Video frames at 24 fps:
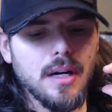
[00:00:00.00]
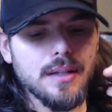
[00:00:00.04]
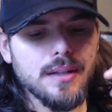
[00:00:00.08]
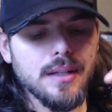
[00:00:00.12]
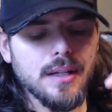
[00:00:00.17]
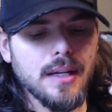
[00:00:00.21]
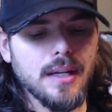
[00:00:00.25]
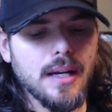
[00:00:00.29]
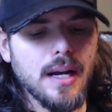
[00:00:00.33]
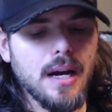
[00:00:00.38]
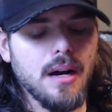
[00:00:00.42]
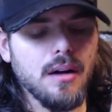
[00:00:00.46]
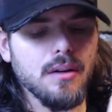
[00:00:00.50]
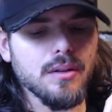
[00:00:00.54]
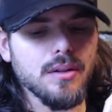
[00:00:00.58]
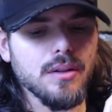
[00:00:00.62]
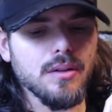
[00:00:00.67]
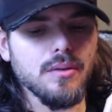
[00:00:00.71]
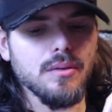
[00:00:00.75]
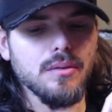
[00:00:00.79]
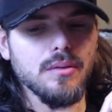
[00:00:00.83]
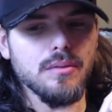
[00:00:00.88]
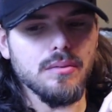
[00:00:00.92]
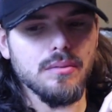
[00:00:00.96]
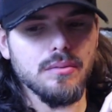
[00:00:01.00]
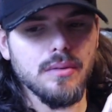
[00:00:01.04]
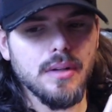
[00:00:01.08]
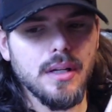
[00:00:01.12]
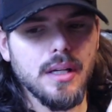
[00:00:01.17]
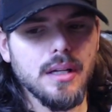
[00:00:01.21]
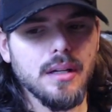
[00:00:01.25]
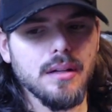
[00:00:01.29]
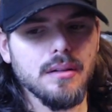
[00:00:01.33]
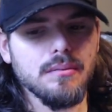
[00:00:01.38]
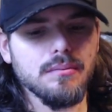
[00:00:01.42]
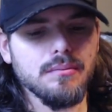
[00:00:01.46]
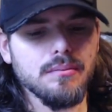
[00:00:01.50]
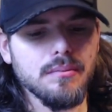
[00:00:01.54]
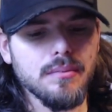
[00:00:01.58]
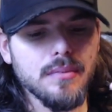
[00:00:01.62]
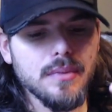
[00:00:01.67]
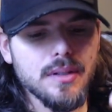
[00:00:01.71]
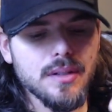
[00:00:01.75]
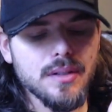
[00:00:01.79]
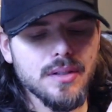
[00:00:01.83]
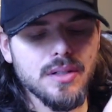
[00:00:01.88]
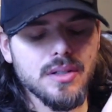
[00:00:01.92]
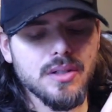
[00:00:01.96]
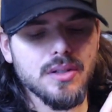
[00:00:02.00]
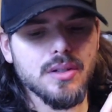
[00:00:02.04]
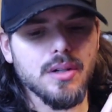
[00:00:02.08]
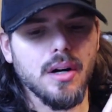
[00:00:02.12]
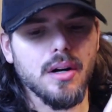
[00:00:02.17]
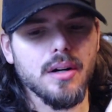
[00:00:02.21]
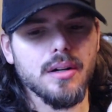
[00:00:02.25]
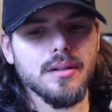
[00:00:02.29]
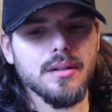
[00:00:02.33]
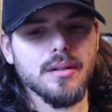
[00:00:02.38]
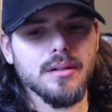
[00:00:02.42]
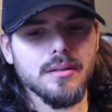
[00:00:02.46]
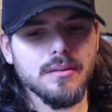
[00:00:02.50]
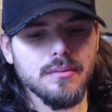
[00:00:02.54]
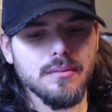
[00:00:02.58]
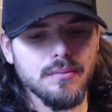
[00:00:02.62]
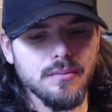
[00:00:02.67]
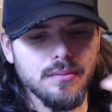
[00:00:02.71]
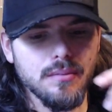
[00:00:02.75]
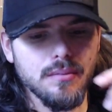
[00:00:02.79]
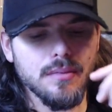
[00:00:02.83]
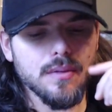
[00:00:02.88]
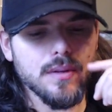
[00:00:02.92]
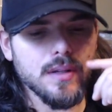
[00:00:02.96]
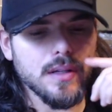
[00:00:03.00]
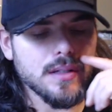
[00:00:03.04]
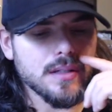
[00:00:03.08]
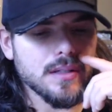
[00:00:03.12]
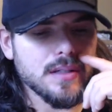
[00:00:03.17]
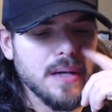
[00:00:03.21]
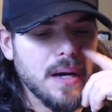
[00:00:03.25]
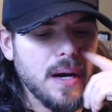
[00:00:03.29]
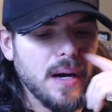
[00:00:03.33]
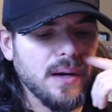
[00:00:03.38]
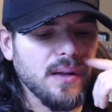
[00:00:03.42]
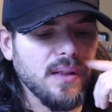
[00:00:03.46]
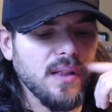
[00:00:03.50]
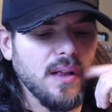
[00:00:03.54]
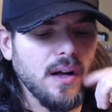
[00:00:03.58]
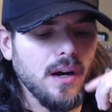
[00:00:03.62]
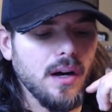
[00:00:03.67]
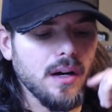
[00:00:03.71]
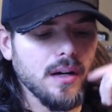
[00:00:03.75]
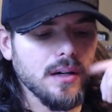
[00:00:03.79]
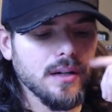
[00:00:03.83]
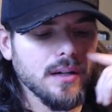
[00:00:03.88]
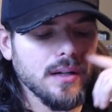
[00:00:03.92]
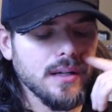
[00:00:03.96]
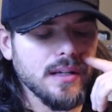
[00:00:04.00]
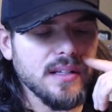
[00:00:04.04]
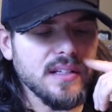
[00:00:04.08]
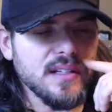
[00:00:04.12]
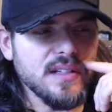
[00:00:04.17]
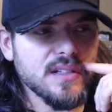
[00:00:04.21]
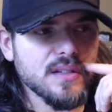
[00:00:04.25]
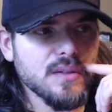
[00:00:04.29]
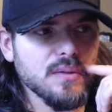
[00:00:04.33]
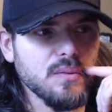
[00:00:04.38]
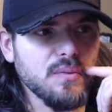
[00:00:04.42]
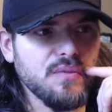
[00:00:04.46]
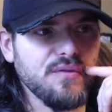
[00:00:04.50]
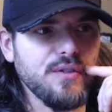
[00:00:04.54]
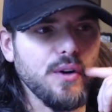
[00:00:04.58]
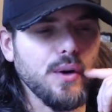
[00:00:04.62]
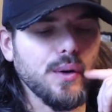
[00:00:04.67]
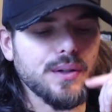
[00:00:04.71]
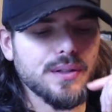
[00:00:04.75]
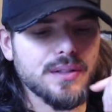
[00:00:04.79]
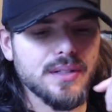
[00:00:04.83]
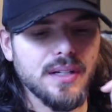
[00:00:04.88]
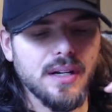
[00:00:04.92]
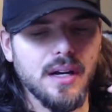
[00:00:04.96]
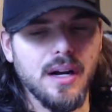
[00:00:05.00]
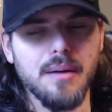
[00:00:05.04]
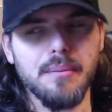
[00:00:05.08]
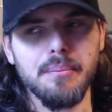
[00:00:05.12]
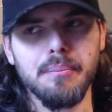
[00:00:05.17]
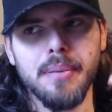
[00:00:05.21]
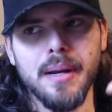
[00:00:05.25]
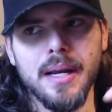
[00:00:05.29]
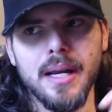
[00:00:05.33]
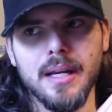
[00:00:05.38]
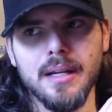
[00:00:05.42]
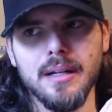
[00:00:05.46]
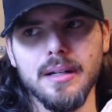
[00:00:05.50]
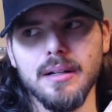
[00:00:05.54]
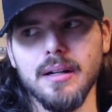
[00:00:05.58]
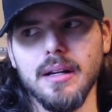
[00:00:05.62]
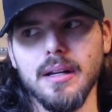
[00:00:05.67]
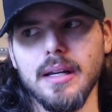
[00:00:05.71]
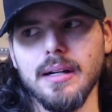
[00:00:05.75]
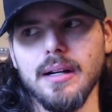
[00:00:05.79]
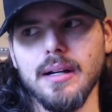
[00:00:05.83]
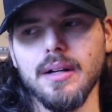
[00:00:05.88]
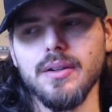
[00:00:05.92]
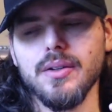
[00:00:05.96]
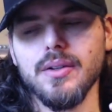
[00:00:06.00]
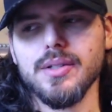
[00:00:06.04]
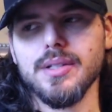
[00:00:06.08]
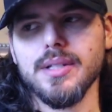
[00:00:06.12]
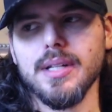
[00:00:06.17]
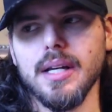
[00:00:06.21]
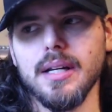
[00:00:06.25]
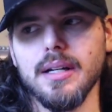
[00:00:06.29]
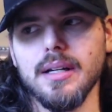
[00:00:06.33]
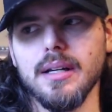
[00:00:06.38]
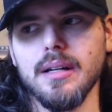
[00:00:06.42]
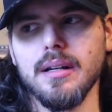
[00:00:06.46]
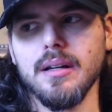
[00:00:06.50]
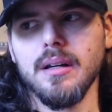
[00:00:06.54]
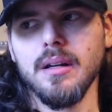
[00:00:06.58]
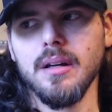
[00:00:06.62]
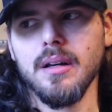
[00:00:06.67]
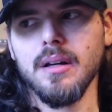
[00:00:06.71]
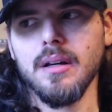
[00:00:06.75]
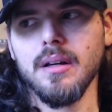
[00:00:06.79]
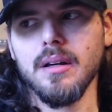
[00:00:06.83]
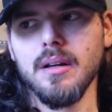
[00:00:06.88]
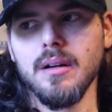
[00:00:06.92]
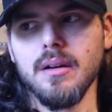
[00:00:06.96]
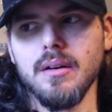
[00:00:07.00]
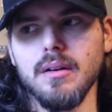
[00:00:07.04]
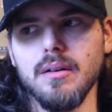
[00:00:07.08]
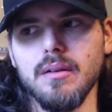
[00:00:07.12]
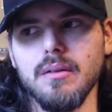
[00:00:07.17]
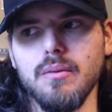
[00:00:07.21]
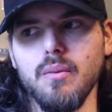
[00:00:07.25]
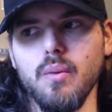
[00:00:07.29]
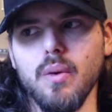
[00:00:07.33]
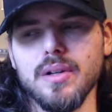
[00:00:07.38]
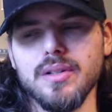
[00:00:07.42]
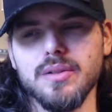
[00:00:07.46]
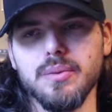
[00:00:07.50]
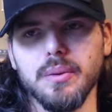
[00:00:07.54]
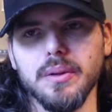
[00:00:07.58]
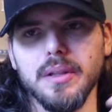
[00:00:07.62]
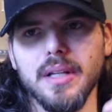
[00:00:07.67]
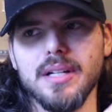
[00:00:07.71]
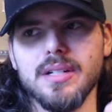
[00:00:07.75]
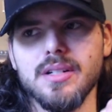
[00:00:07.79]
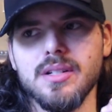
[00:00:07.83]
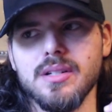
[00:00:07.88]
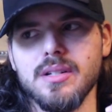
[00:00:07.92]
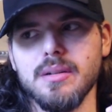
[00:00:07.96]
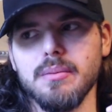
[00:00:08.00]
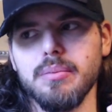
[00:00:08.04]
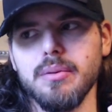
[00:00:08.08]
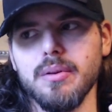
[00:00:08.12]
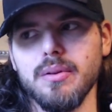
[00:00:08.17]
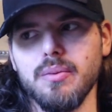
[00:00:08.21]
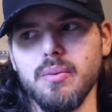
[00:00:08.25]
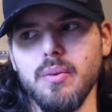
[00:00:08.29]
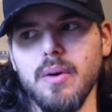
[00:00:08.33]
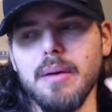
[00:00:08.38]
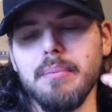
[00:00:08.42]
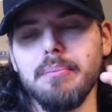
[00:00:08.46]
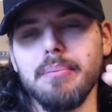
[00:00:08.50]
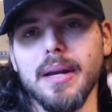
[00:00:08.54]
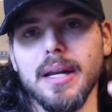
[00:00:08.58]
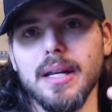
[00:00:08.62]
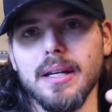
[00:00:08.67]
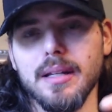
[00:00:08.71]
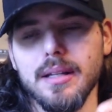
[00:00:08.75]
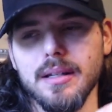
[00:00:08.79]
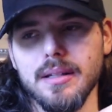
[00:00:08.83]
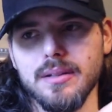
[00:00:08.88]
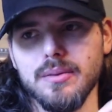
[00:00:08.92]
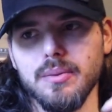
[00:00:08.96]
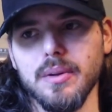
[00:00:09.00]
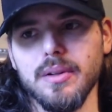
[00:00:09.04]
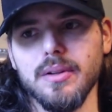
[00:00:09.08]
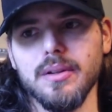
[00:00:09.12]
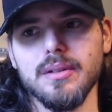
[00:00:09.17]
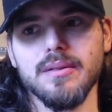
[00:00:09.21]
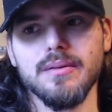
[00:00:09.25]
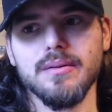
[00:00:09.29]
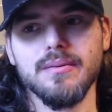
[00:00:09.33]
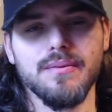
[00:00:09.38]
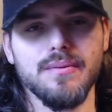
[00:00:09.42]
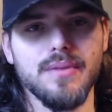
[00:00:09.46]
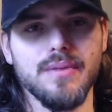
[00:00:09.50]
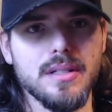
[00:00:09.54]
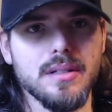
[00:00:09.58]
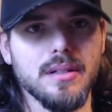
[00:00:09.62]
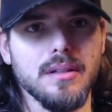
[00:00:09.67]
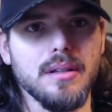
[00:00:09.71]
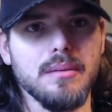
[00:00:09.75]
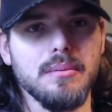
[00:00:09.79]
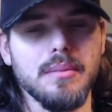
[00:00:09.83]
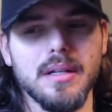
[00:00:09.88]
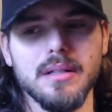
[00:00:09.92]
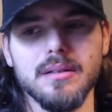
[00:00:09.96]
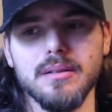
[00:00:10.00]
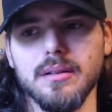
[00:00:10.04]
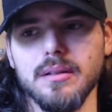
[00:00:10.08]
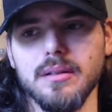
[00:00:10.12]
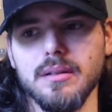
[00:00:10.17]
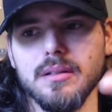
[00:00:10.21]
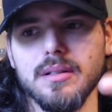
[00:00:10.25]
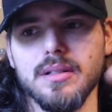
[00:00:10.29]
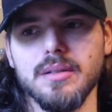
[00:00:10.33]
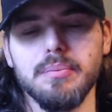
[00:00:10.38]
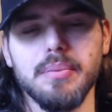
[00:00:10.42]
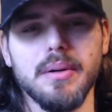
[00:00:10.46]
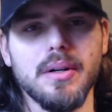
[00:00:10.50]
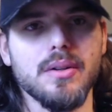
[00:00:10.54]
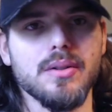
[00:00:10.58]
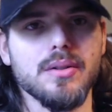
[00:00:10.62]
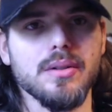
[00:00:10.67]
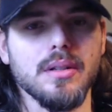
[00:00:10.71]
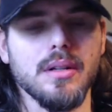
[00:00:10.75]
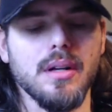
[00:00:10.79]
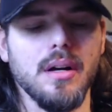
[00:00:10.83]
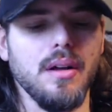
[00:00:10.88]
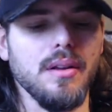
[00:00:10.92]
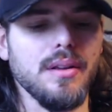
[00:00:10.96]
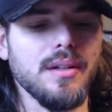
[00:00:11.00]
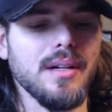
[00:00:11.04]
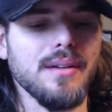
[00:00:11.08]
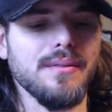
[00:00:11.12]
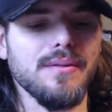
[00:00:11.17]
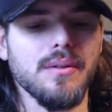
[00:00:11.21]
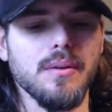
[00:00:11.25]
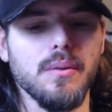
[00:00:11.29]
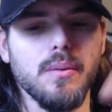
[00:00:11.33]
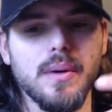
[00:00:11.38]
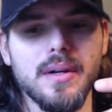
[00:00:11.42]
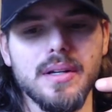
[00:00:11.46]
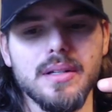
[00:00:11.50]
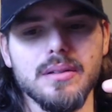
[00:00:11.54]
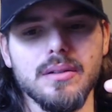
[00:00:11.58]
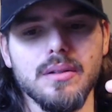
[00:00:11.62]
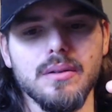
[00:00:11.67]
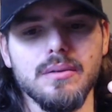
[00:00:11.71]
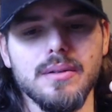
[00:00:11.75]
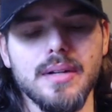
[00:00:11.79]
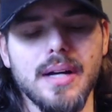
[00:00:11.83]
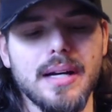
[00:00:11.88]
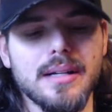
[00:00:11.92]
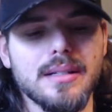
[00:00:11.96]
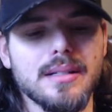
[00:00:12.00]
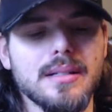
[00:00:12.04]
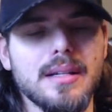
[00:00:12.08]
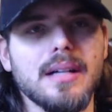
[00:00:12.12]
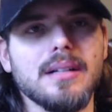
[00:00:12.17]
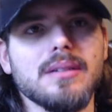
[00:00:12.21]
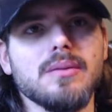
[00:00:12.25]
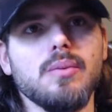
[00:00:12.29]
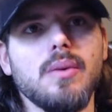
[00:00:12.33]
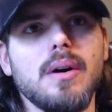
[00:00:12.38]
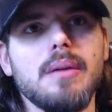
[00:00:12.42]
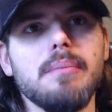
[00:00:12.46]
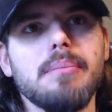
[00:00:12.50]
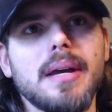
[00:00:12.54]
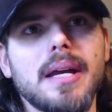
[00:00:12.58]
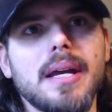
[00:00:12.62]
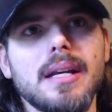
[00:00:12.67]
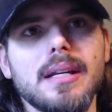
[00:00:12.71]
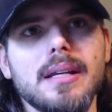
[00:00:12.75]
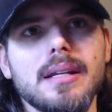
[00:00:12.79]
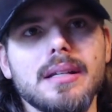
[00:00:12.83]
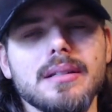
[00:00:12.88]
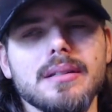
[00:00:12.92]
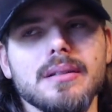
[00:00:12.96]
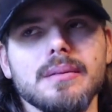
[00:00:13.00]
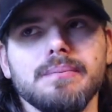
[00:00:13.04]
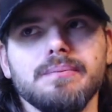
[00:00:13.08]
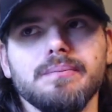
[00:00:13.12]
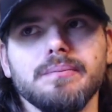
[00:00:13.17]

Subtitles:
how you start this dialogue is focusing on pain and understanding one's relationship with what pain is, whether it's physically, mentally, spiritually, all the different ways you dissect what pain is.